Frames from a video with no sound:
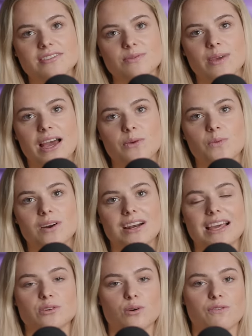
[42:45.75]
We had 1
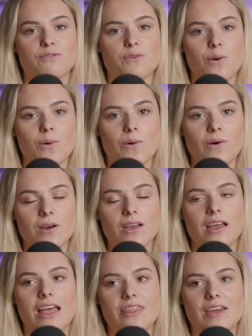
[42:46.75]
litter of 4,
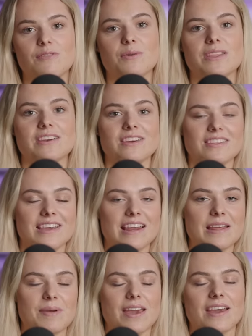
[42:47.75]
and then with another
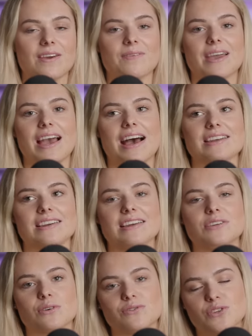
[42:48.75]
guinea pig, we had a
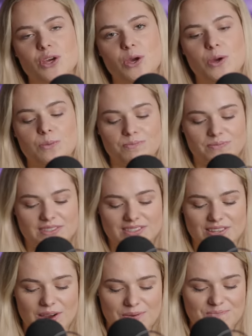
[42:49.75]
litter of 2.
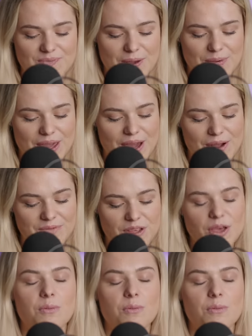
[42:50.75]
So there we go.